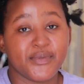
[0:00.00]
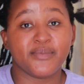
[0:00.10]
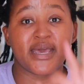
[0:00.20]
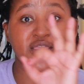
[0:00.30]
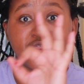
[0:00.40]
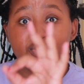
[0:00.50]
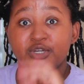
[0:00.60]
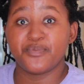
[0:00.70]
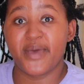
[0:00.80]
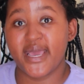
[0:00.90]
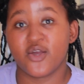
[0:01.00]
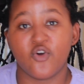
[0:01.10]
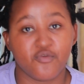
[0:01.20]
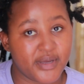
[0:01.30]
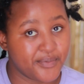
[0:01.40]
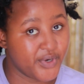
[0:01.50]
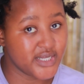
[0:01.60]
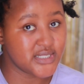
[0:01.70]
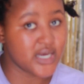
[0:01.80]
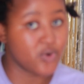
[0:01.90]
I'm in my 3rd pack of my
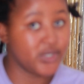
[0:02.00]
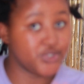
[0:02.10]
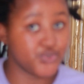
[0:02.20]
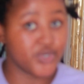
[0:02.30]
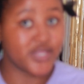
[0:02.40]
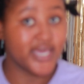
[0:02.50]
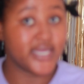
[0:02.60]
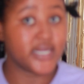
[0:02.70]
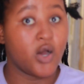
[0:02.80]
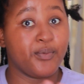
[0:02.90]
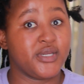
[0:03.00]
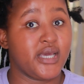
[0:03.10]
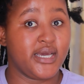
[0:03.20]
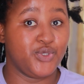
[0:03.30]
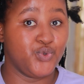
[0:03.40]
braids. I will let you know in the end how many I